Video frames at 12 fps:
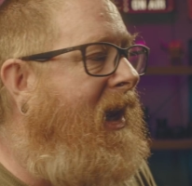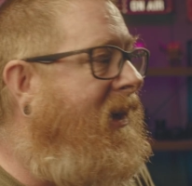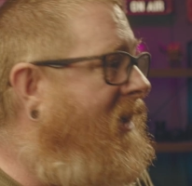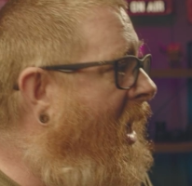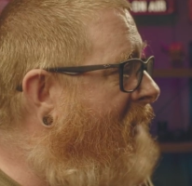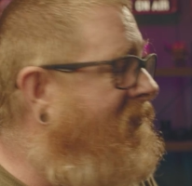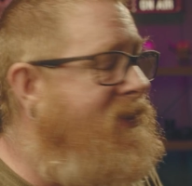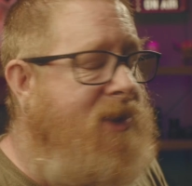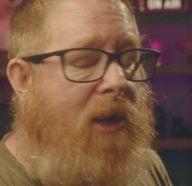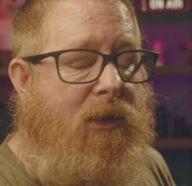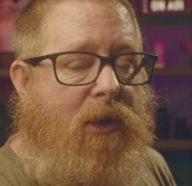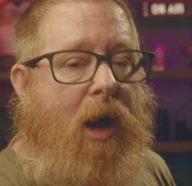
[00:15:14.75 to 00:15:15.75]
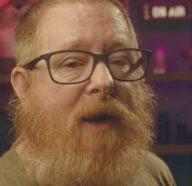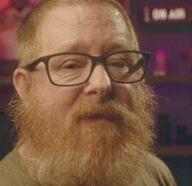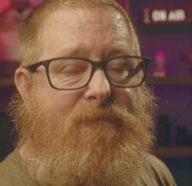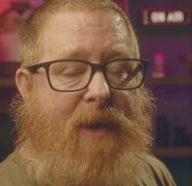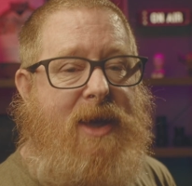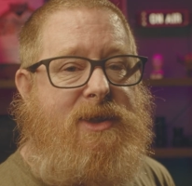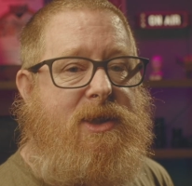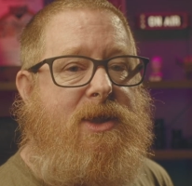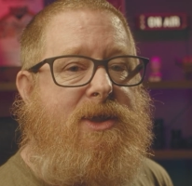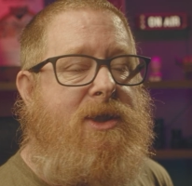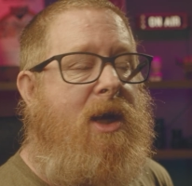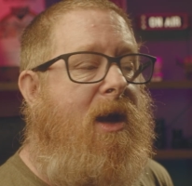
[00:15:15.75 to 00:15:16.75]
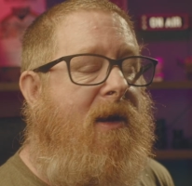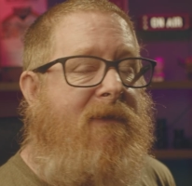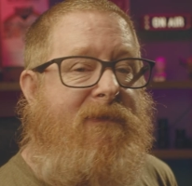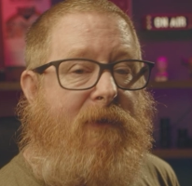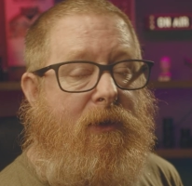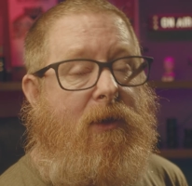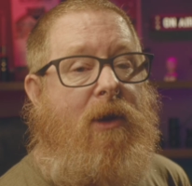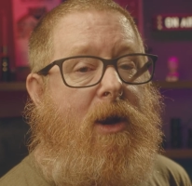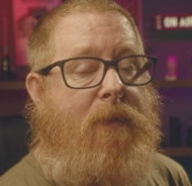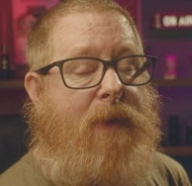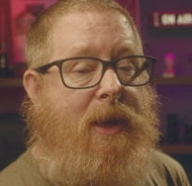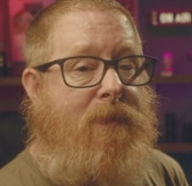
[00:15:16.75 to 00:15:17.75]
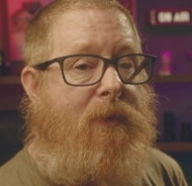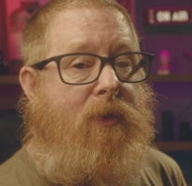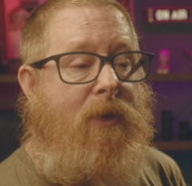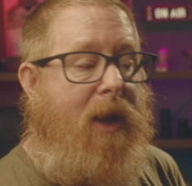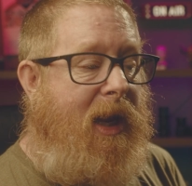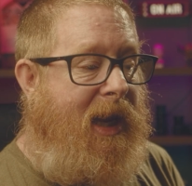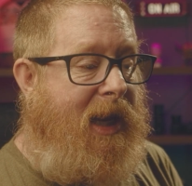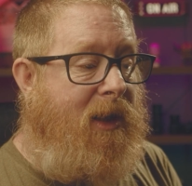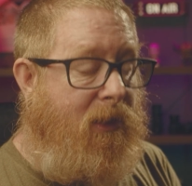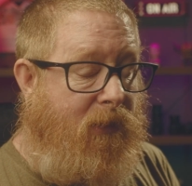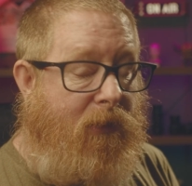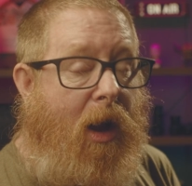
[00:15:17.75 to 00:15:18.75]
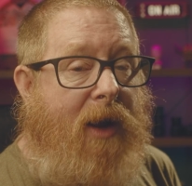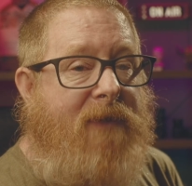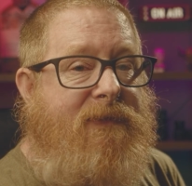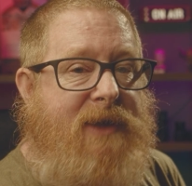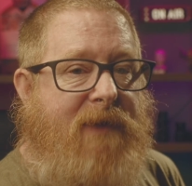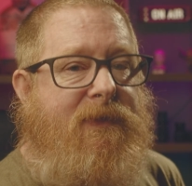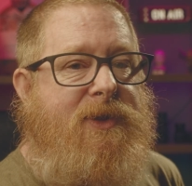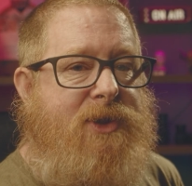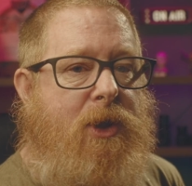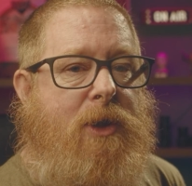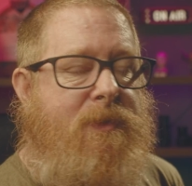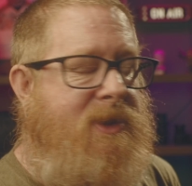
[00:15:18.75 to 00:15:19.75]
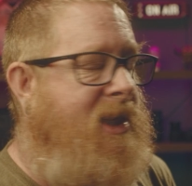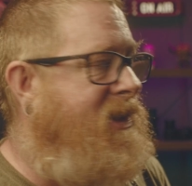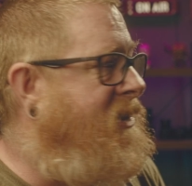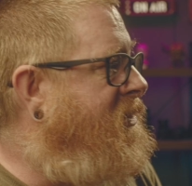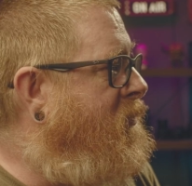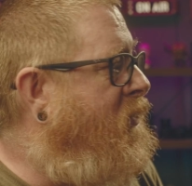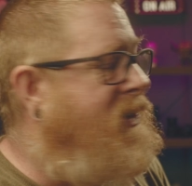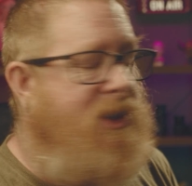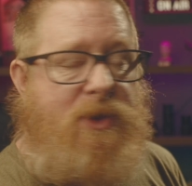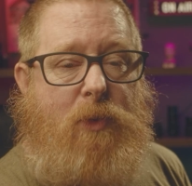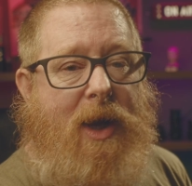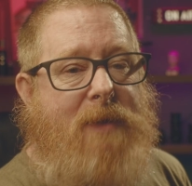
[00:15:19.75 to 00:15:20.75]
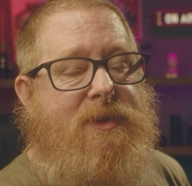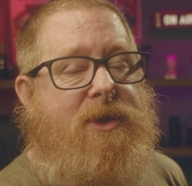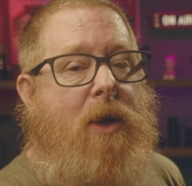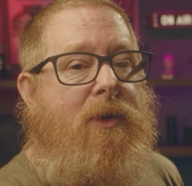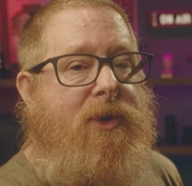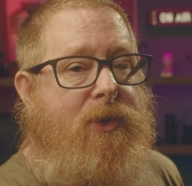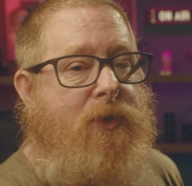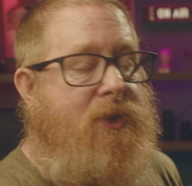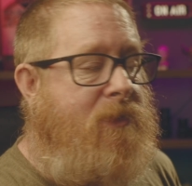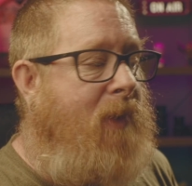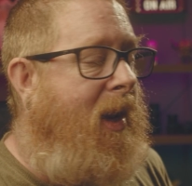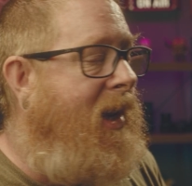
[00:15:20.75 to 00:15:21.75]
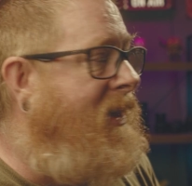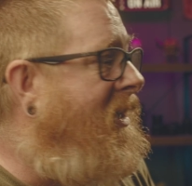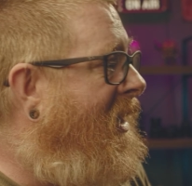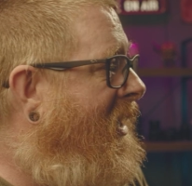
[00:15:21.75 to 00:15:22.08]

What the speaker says: It covers a lot of bases for a lot of people in a lot of different circumstances, which is why I'm so enthused by it.